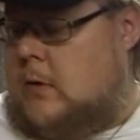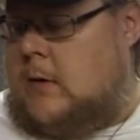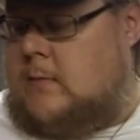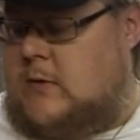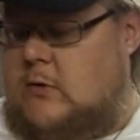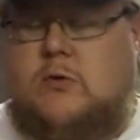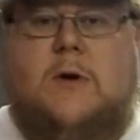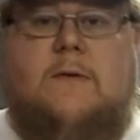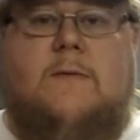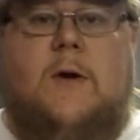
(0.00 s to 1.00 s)
I'm still
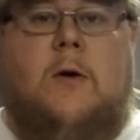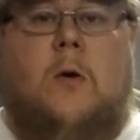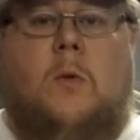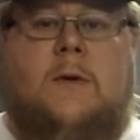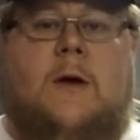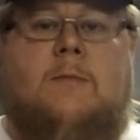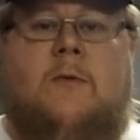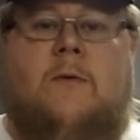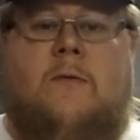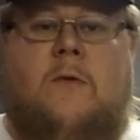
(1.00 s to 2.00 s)
trying to figure out what type
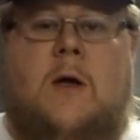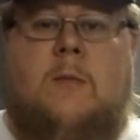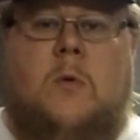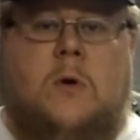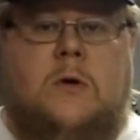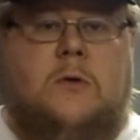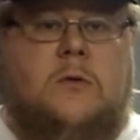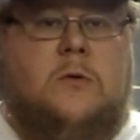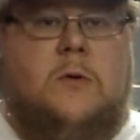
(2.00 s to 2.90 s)
of a frame I want to